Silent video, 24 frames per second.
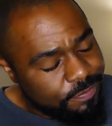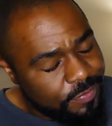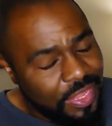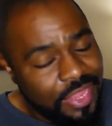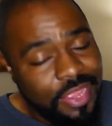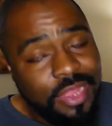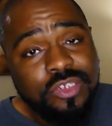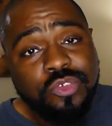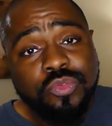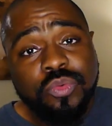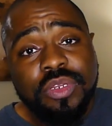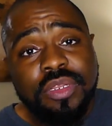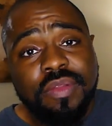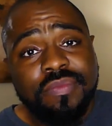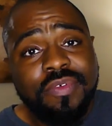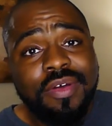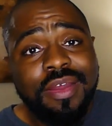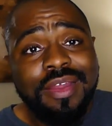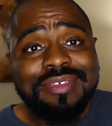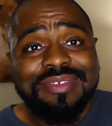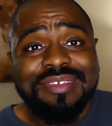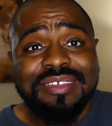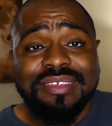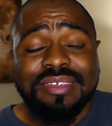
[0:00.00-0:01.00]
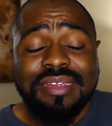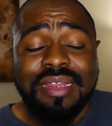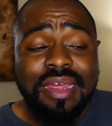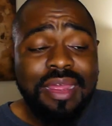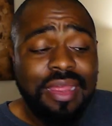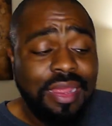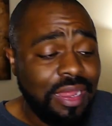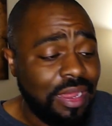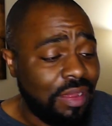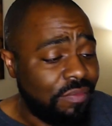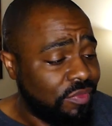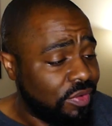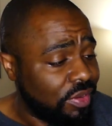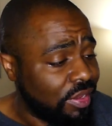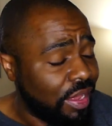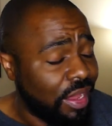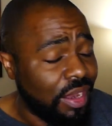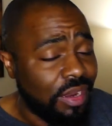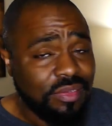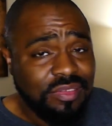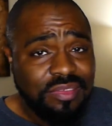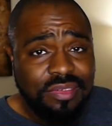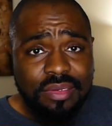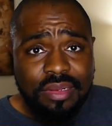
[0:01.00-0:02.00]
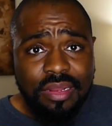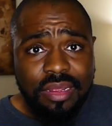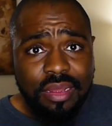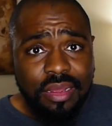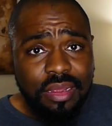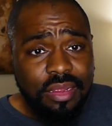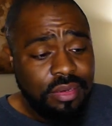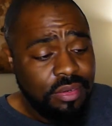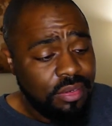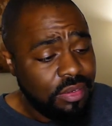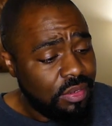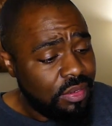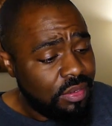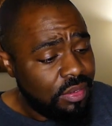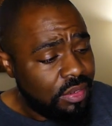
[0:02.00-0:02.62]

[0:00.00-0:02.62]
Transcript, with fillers: Android devices, and I have a Galaxy 9.